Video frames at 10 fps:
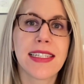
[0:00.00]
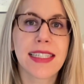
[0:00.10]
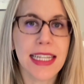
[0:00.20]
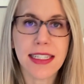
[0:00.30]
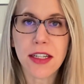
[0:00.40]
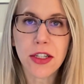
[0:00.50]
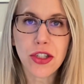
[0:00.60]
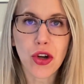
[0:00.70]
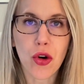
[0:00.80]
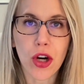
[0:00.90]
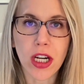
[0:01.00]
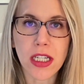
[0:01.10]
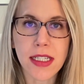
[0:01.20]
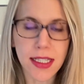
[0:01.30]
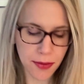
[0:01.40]
seasonal
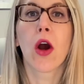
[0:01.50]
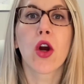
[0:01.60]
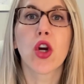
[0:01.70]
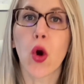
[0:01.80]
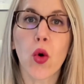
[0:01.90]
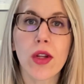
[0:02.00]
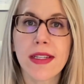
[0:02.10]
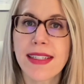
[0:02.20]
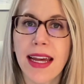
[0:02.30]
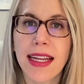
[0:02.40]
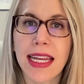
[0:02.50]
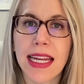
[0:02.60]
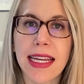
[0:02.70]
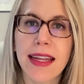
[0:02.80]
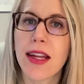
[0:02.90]
chores, goal
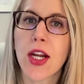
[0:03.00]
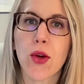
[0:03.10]
setting,